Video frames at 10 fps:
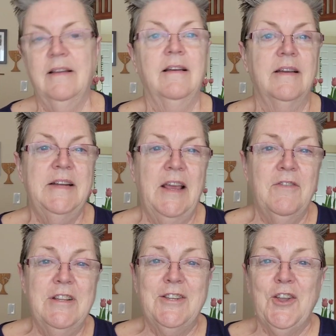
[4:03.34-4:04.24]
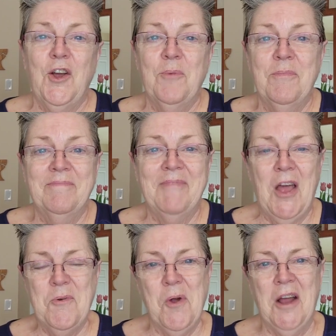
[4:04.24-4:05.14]
A David psalm,
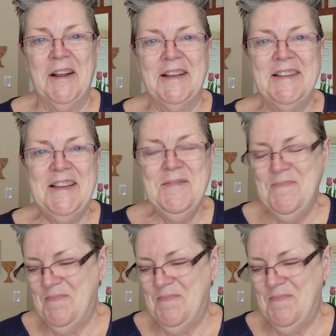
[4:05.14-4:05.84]
ironically.